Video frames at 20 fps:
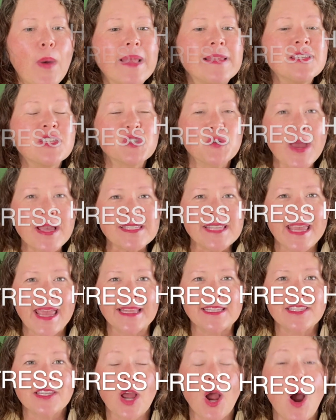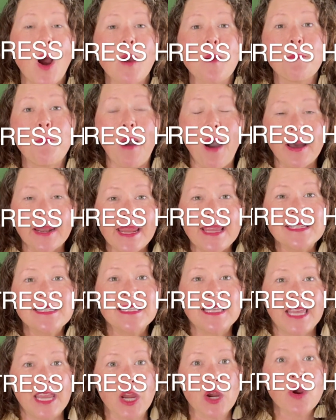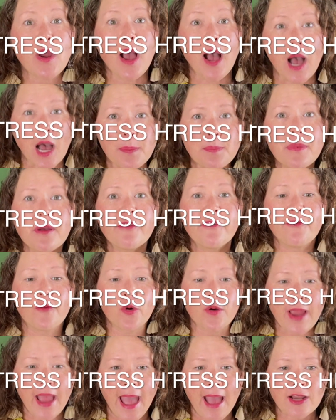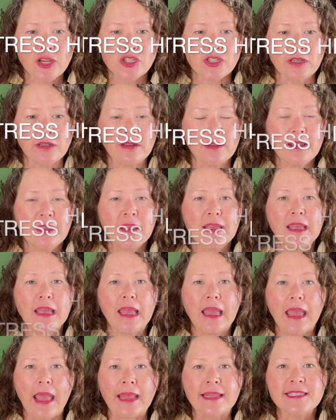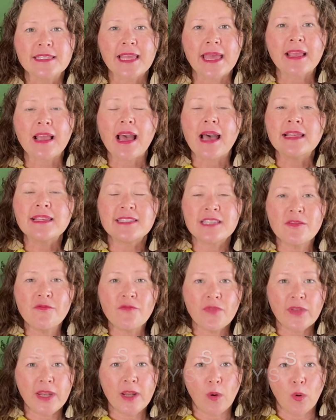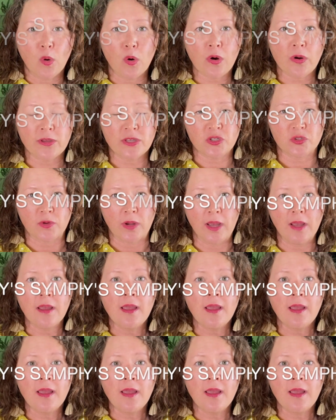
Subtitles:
stress hits, our bodies gear up for action. It's like a symphony orchestra